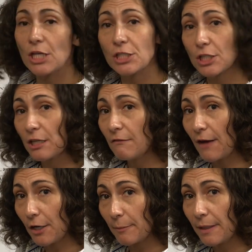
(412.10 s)
changing
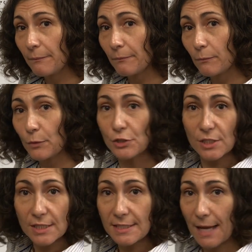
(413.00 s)
environment, which
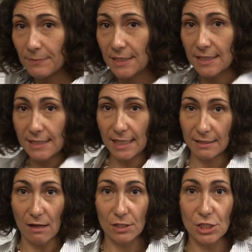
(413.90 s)
is adapting to
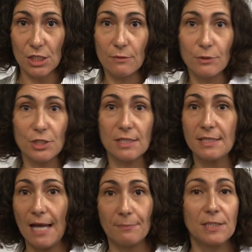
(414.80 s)
technology, which is
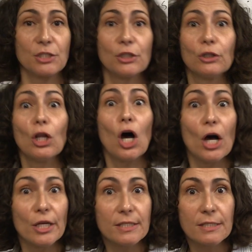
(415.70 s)
adapting to
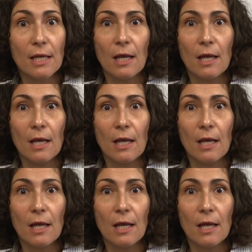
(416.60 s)
laws,